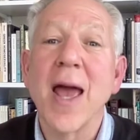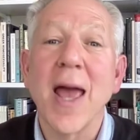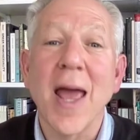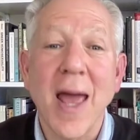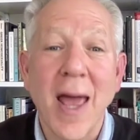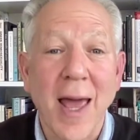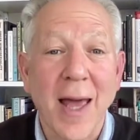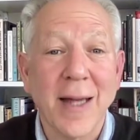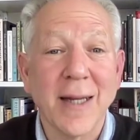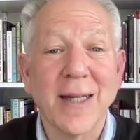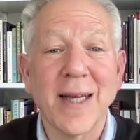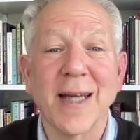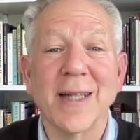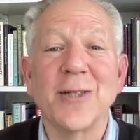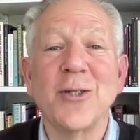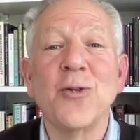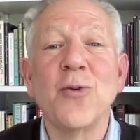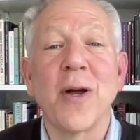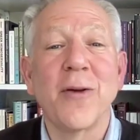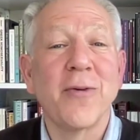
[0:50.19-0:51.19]
And get
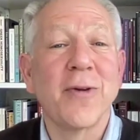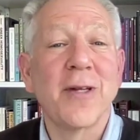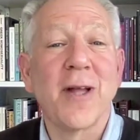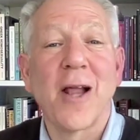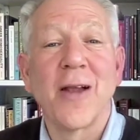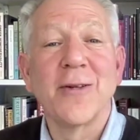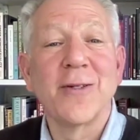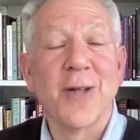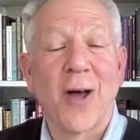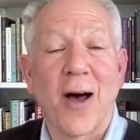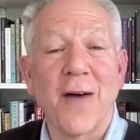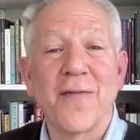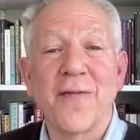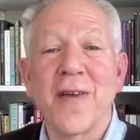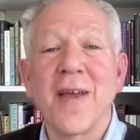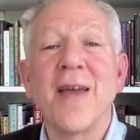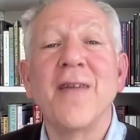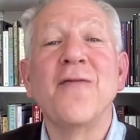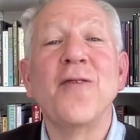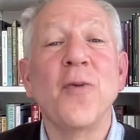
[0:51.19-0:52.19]
$200 off
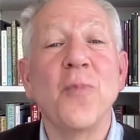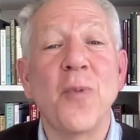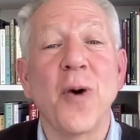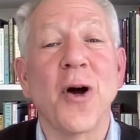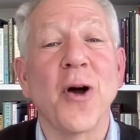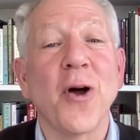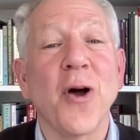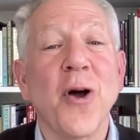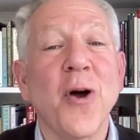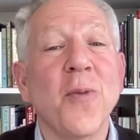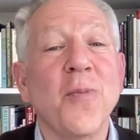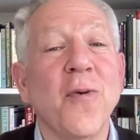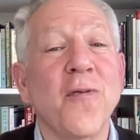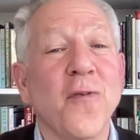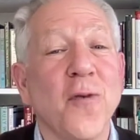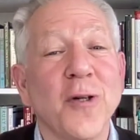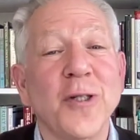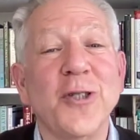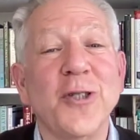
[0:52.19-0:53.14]
if you book before